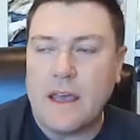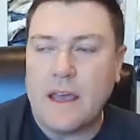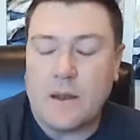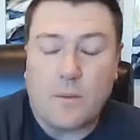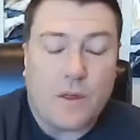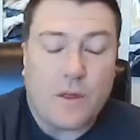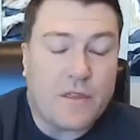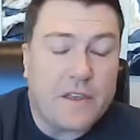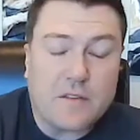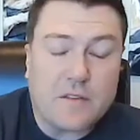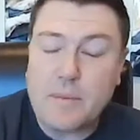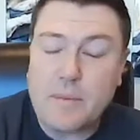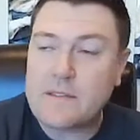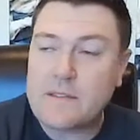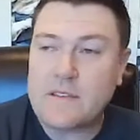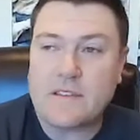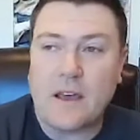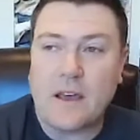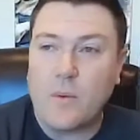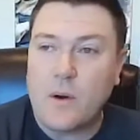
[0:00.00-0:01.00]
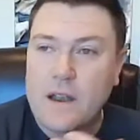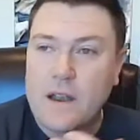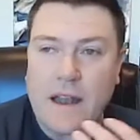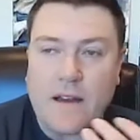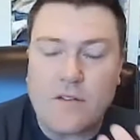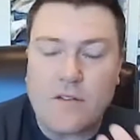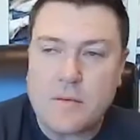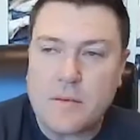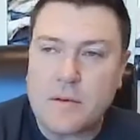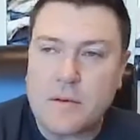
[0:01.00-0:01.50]
And with this business, I wanted
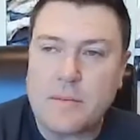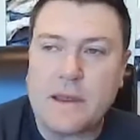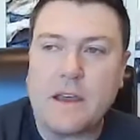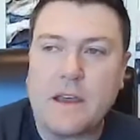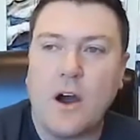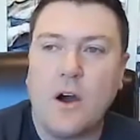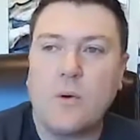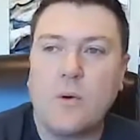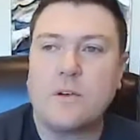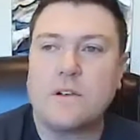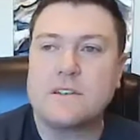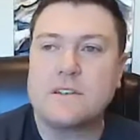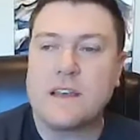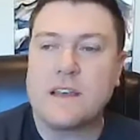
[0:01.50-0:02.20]
everybody to be owners.